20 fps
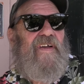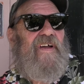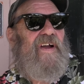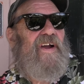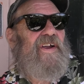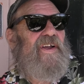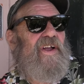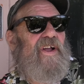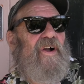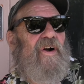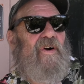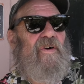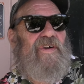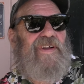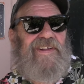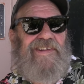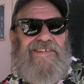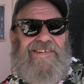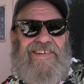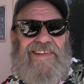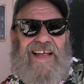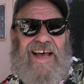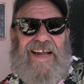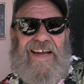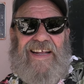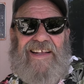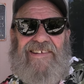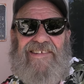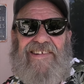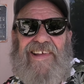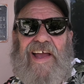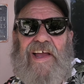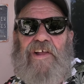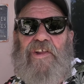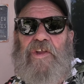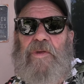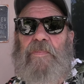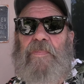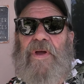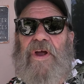there you go. It's not
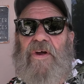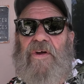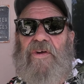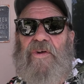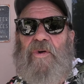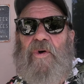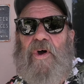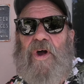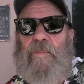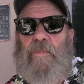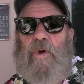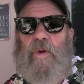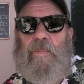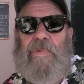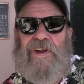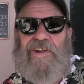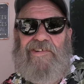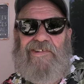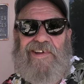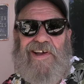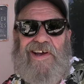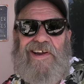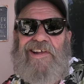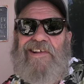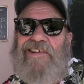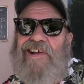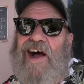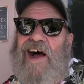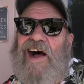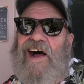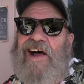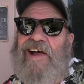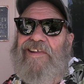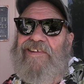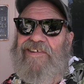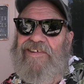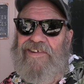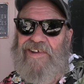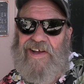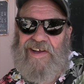exactly paranormal, but it's kind of
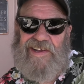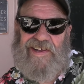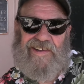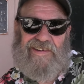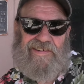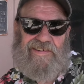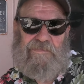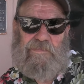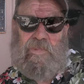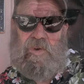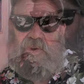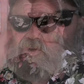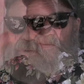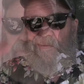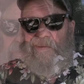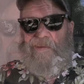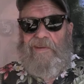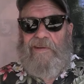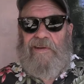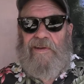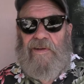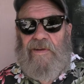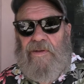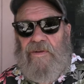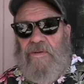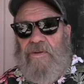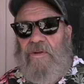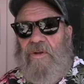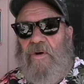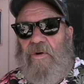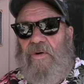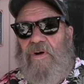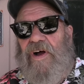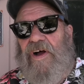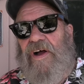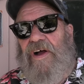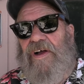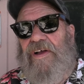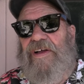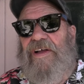odd science, boy.
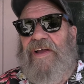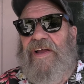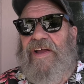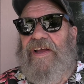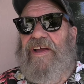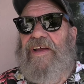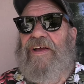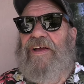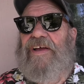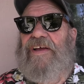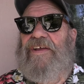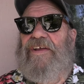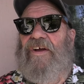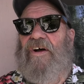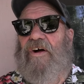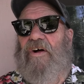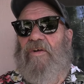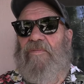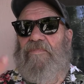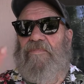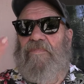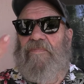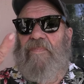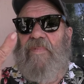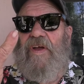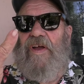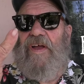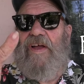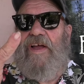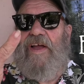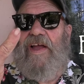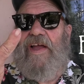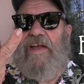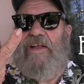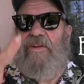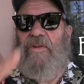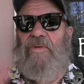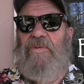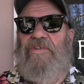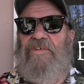Aloha. Hey, y'all.
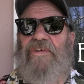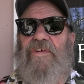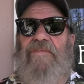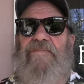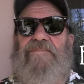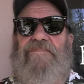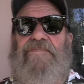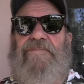Hang loose.